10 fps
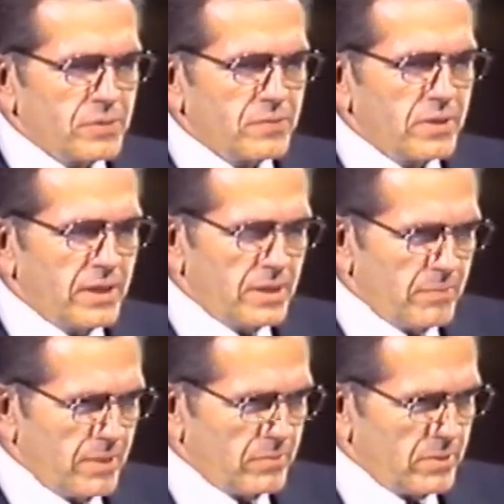for any
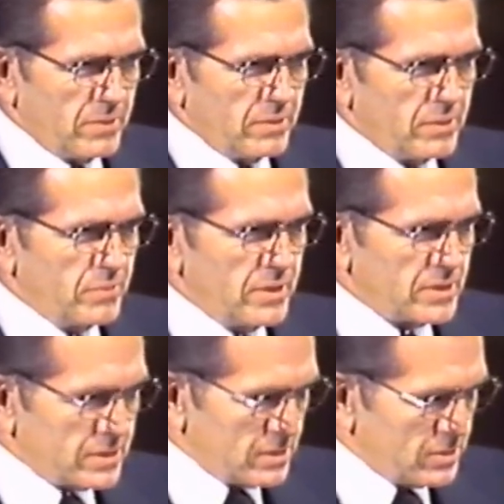member to be
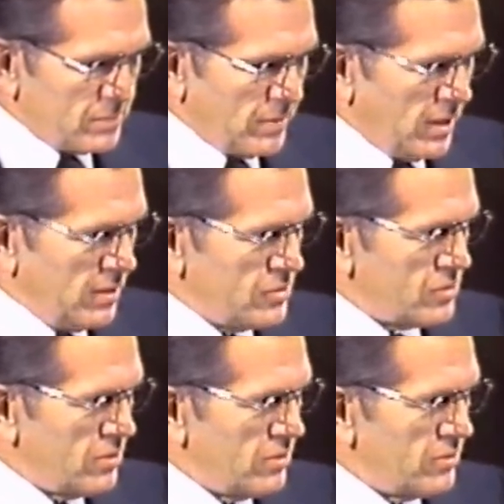assisted by the
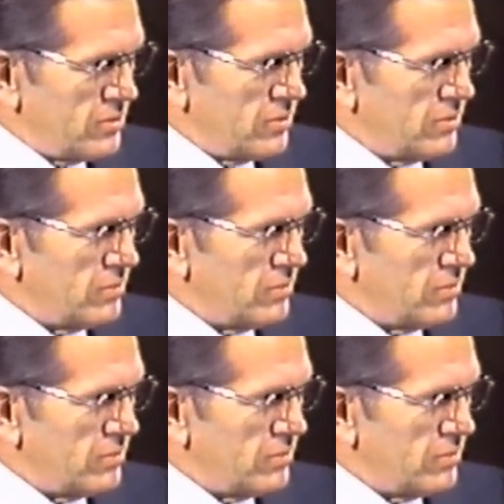church,